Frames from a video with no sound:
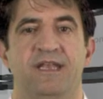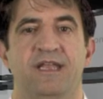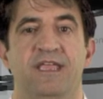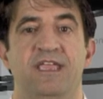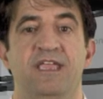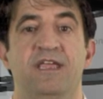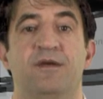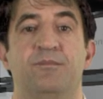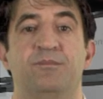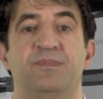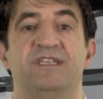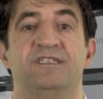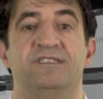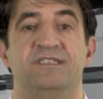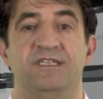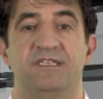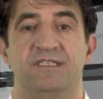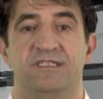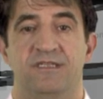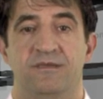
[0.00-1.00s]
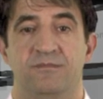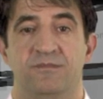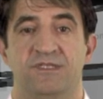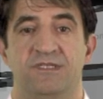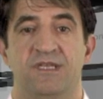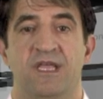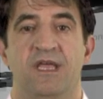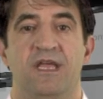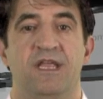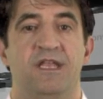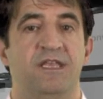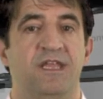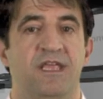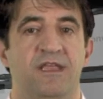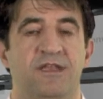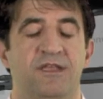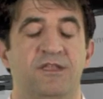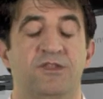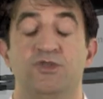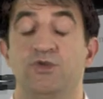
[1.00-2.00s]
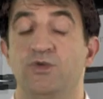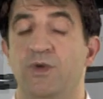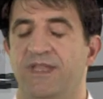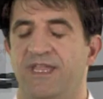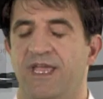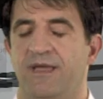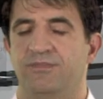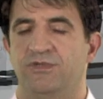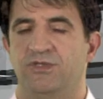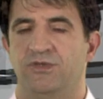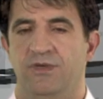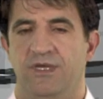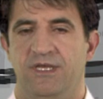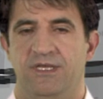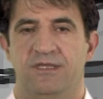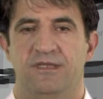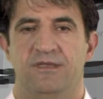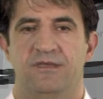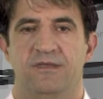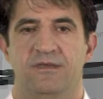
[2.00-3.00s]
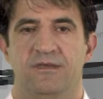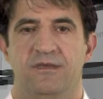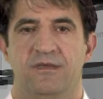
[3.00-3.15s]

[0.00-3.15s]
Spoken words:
and ERP systems needed to adapt to it.